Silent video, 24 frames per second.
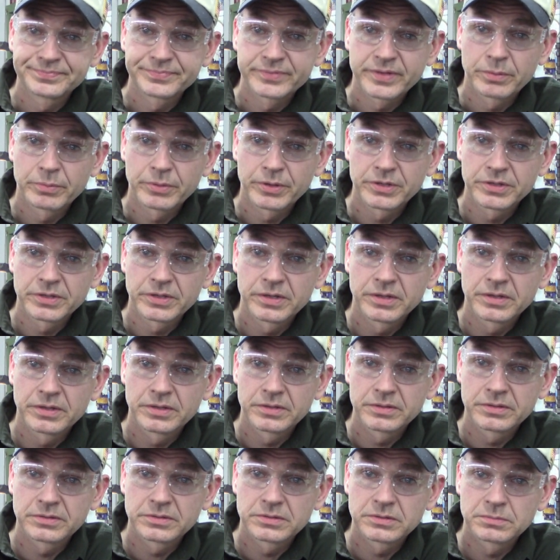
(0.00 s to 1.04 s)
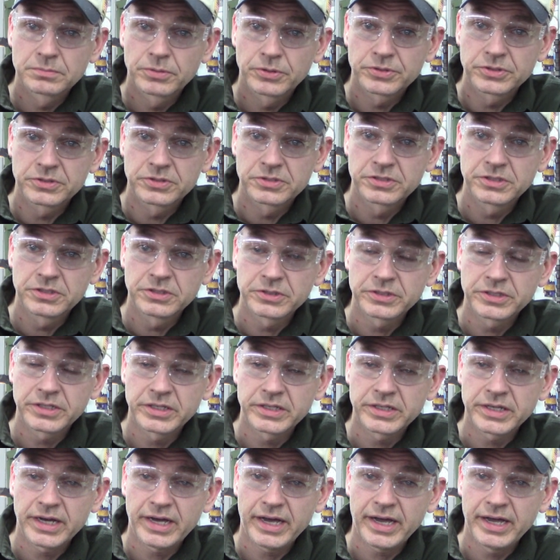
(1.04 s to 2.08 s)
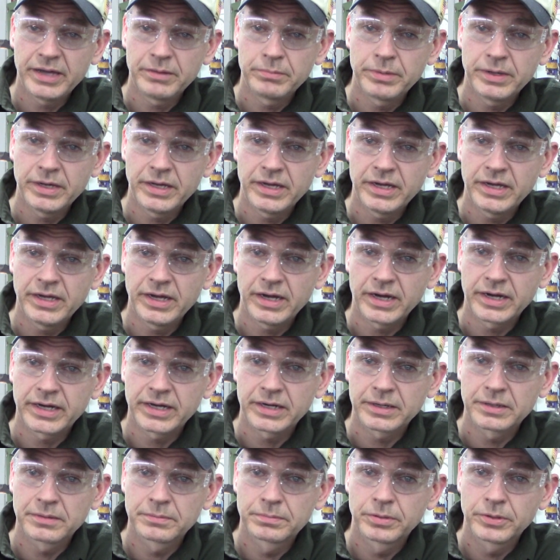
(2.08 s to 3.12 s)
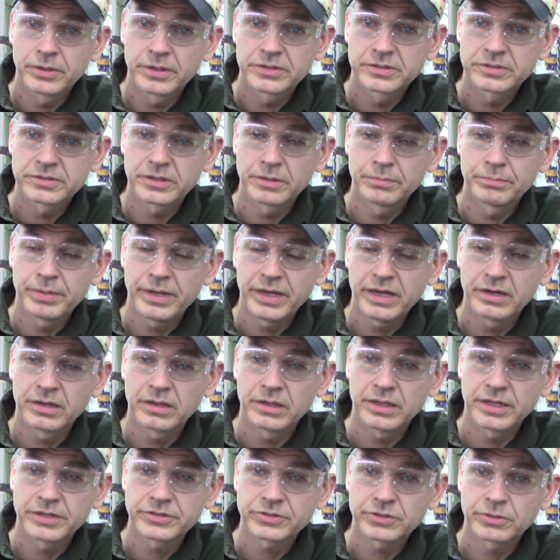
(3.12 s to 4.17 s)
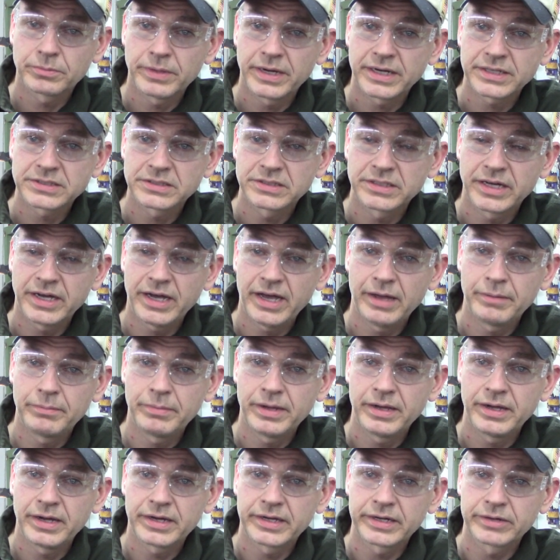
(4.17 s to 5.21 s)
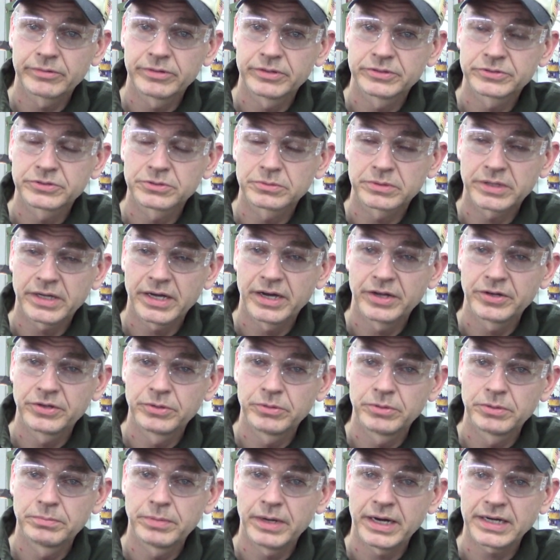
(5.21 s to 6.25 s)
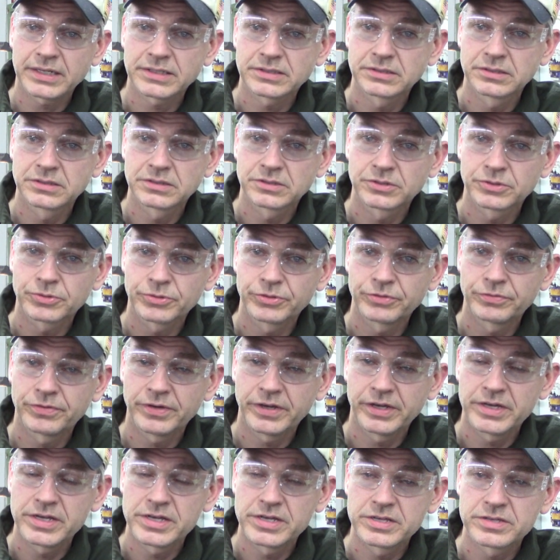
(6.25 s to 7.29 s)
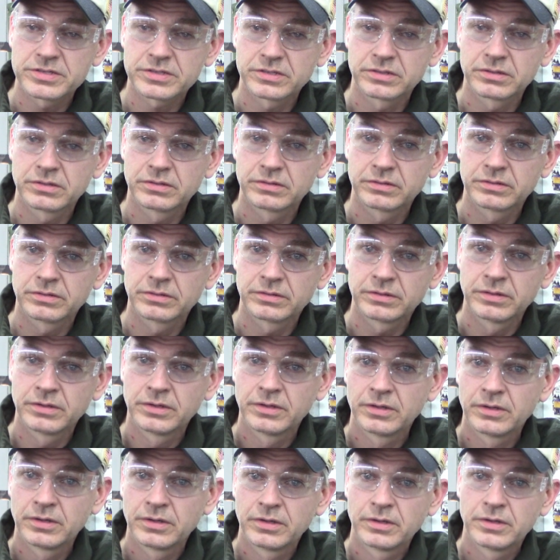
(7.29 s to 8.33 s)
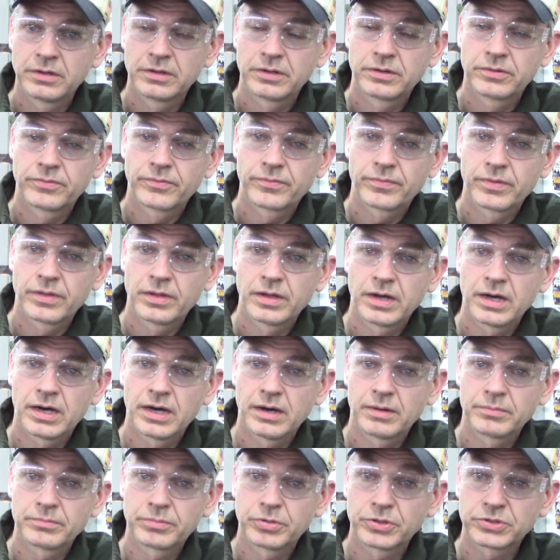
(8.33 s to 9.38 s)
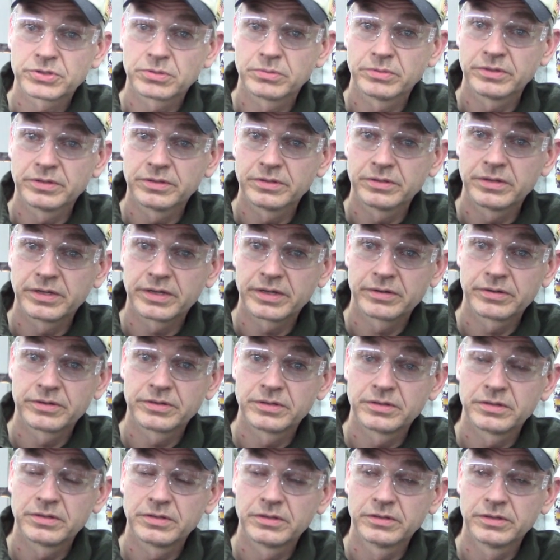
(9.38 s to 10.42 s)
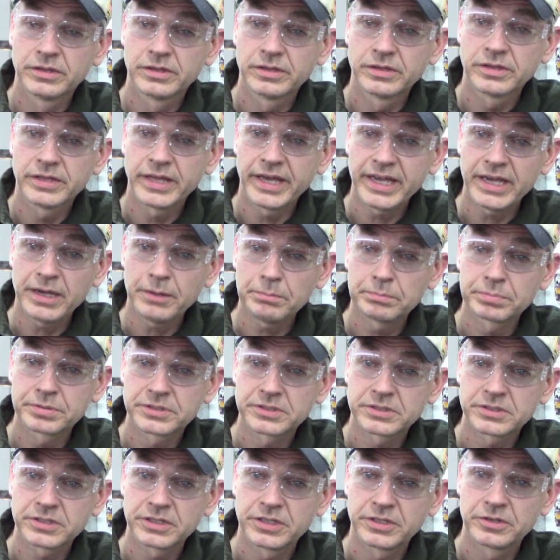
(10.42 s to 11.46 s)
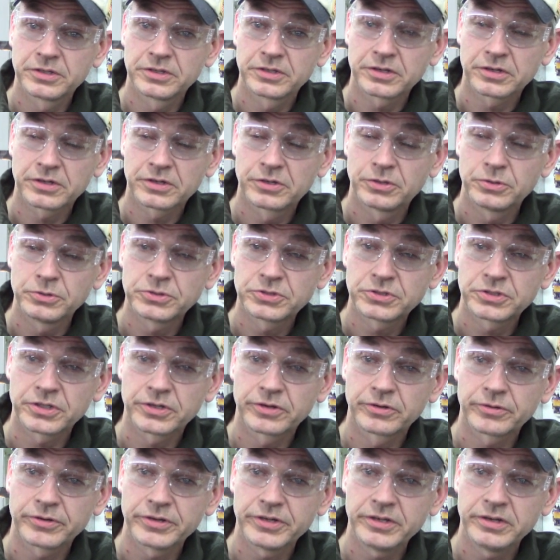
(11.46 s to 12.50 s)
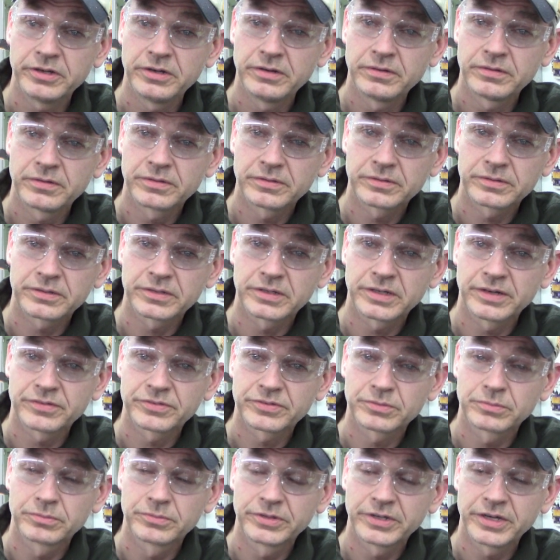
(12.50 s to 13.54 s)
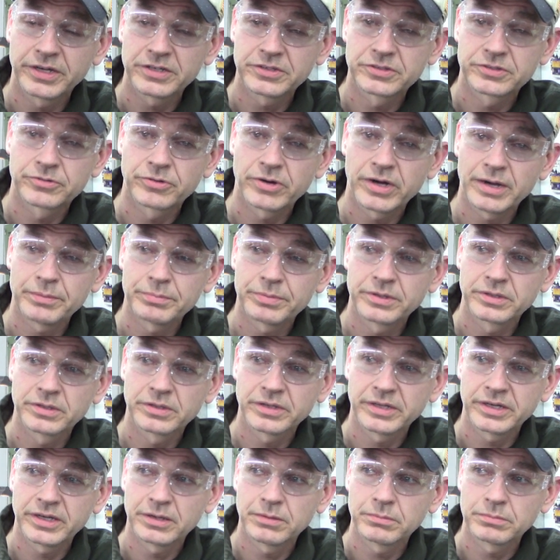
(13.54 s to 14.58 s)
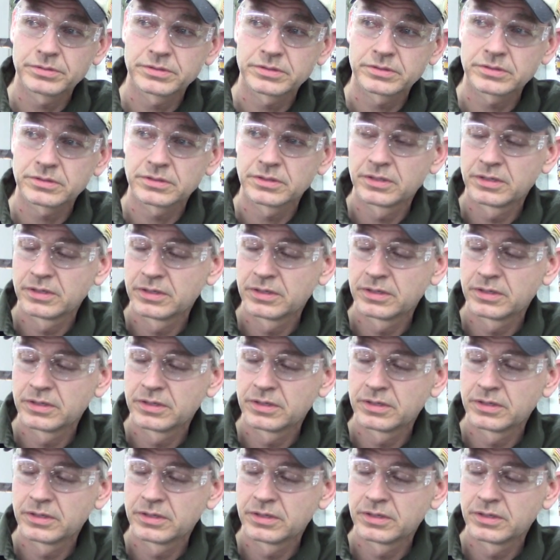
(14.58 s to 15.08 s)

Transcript: I'm gonna put the ceiling in the high bay. I gotta put a sub panel electrical box in the high bay. I gotta run some conduit boxes in 3-phase and put some lamps in the acoustic grid. I'm gonna have some nice drop-in lamps.